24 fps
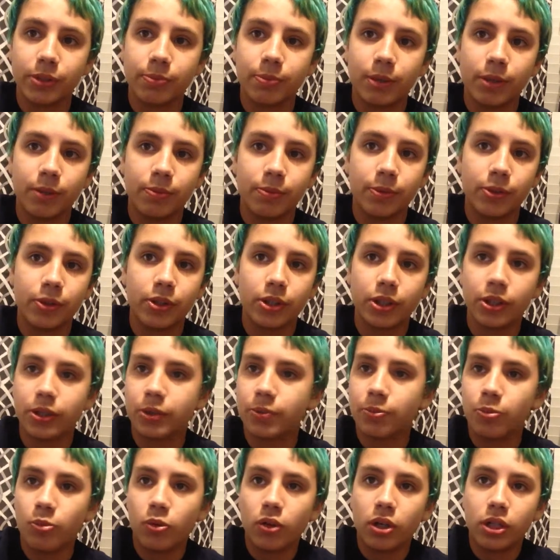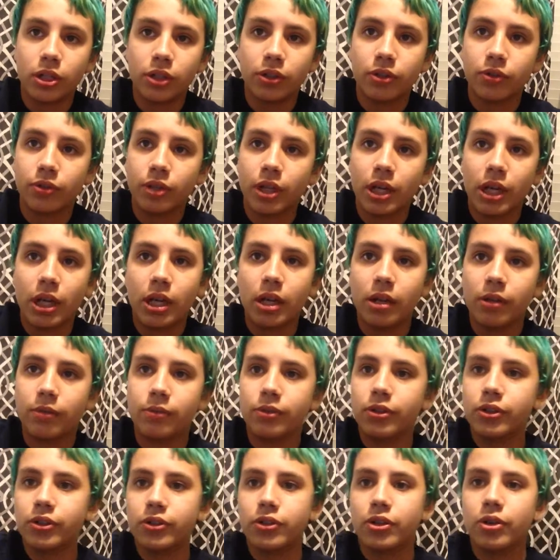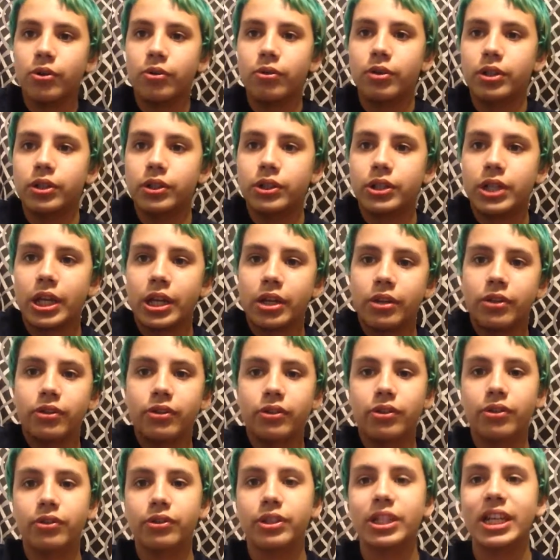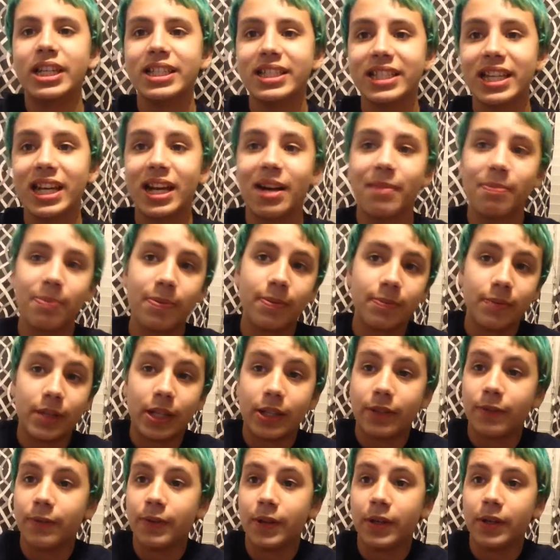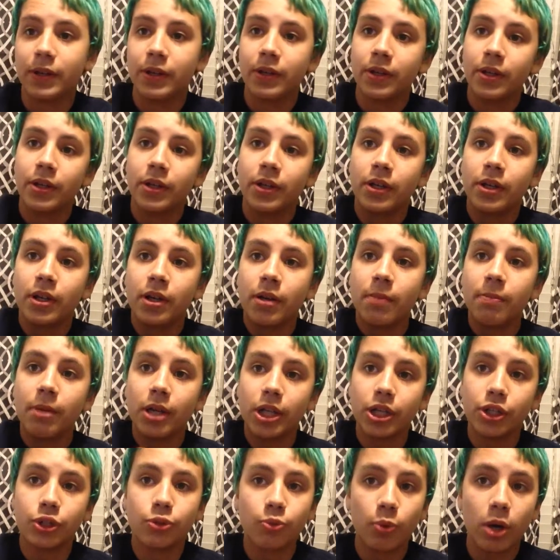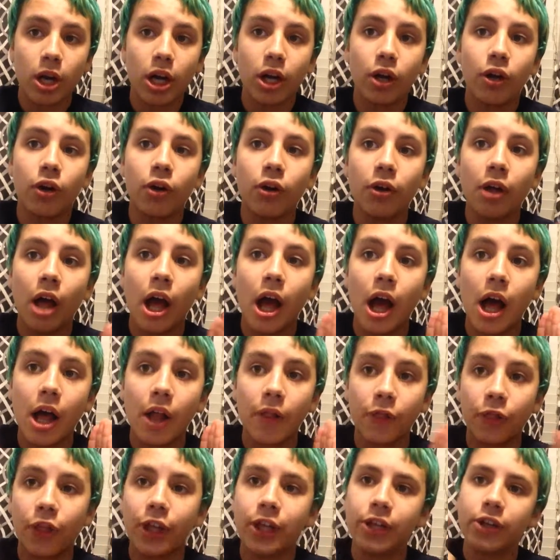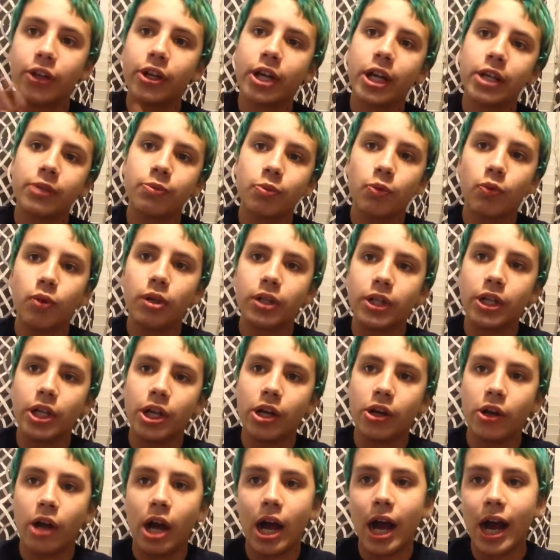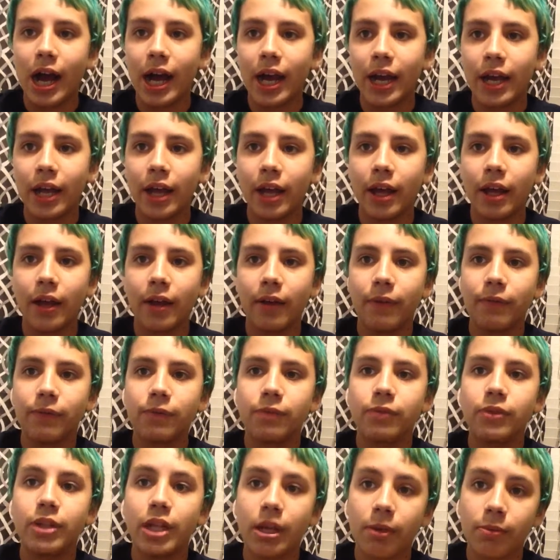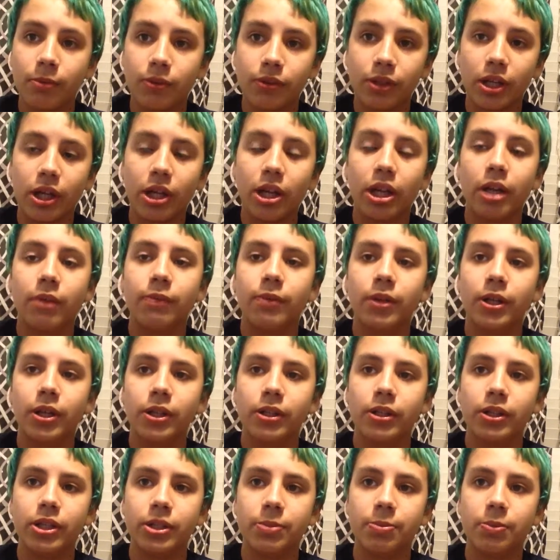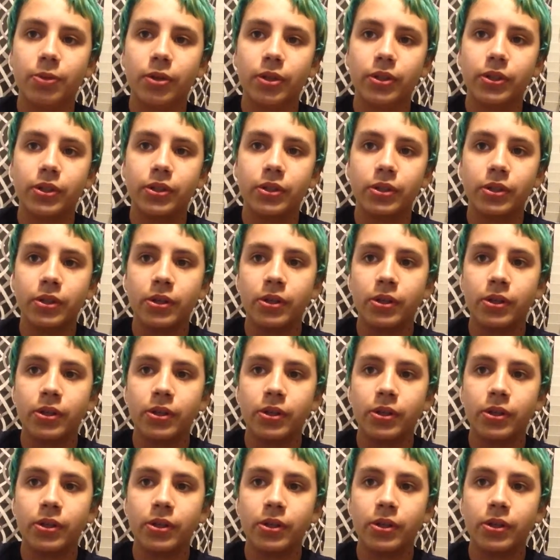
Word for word: But if you just want to do that, just go and stay in your desktop. That's fine. But as well, thank you guys for one year. I have never thought I've hit this point.